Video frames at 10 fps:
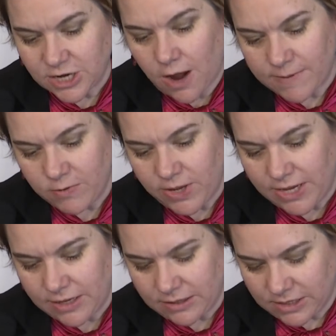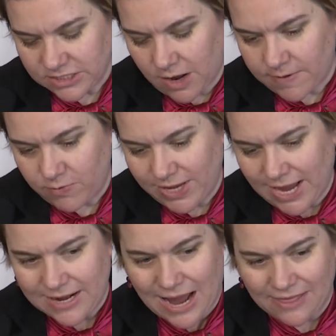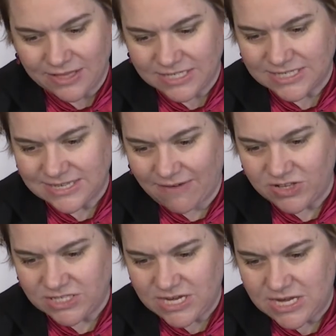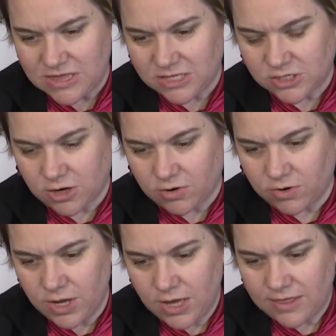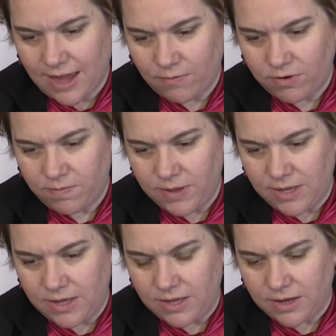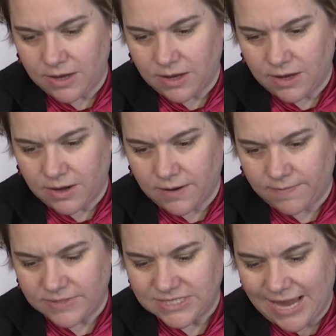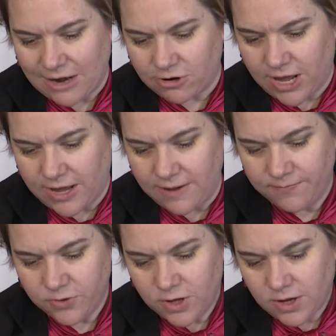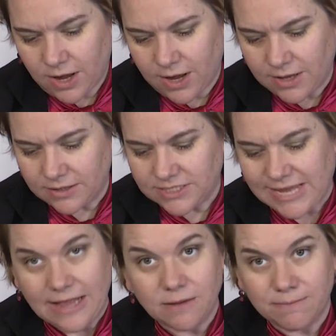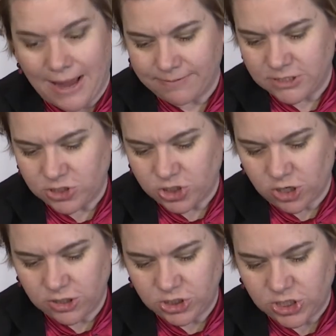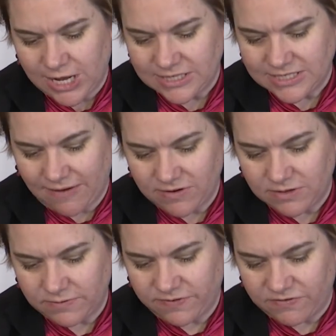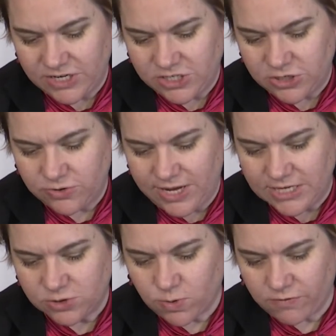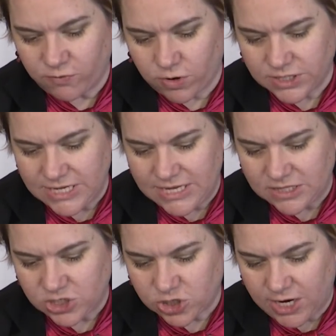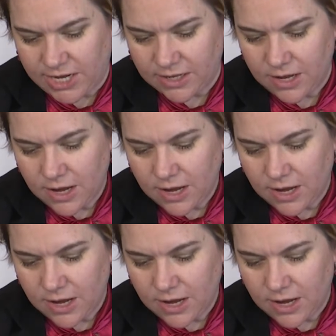coming weekend on the 17th, so that would be Saturday, Salem Baptist Church at 752 East 114th Street,